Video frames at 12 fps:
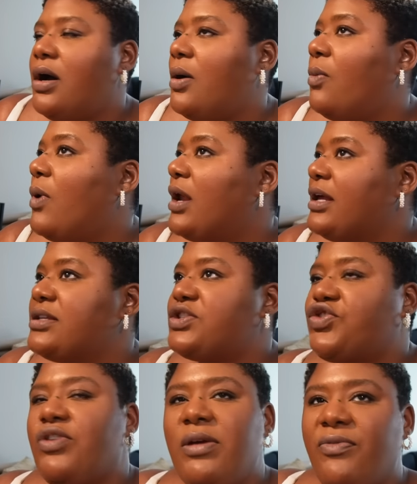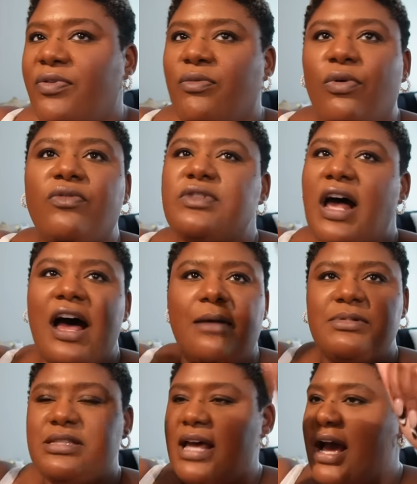wanna scream from the
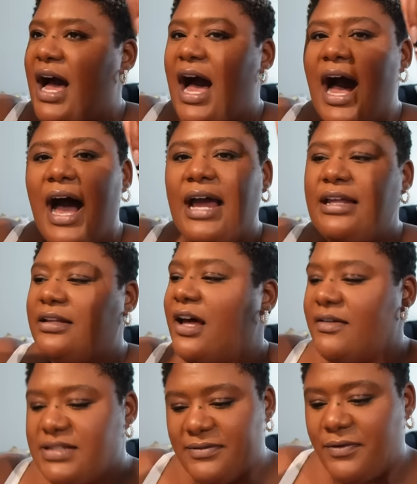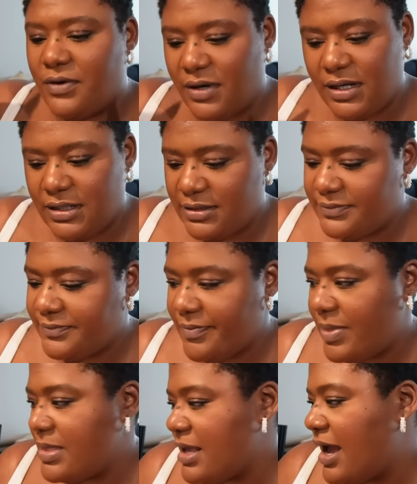rooftops that I love Sephora,
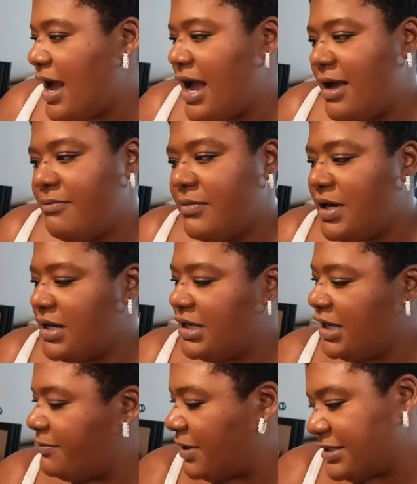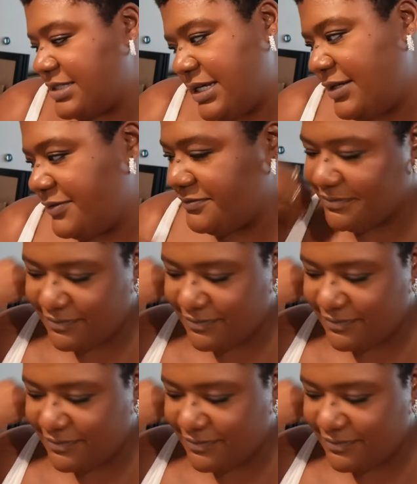I'm gonna keep hunting.